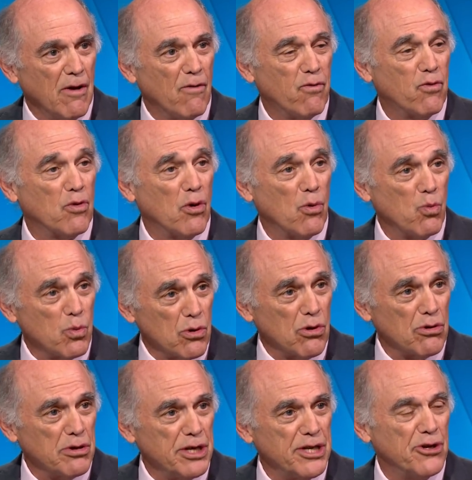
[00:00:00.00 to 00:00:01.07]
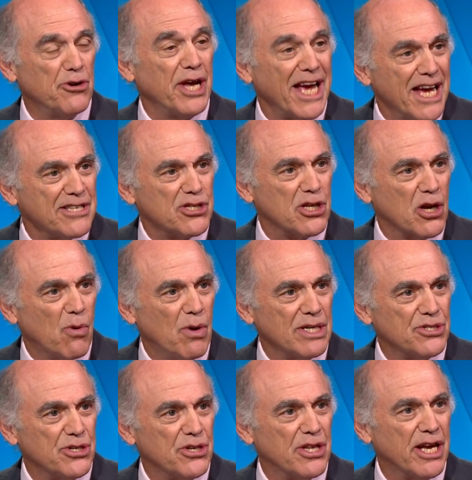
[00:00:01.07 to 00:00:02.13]
For a world leader to ask the
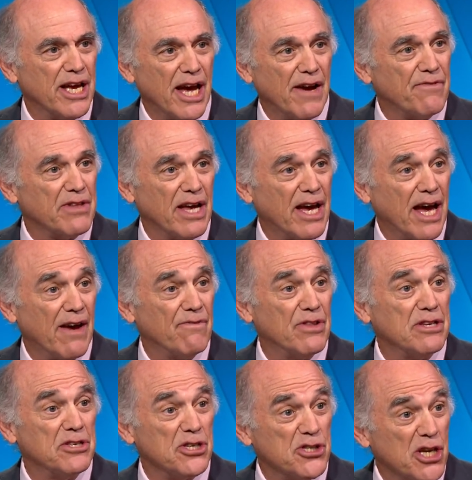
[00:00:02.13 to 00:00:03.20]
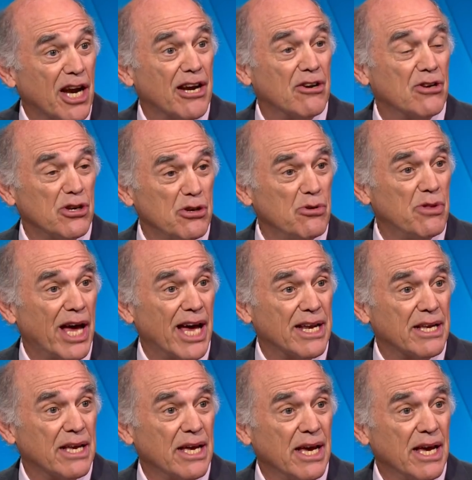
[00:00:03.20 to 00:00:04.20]
question, they have to have the desire to do that.